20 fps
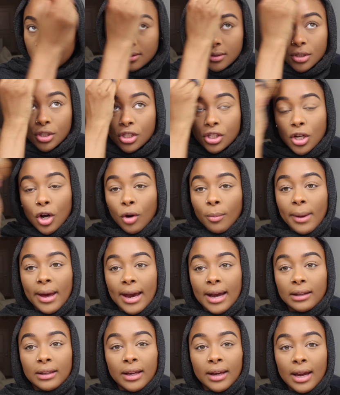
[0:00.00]
so
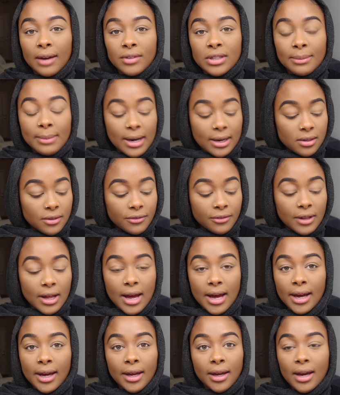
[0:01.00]
bad. Like every time I had to
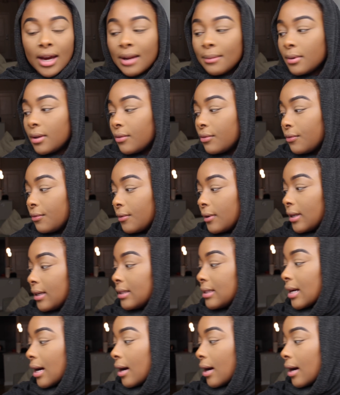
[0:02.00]
fly, I'd be freaked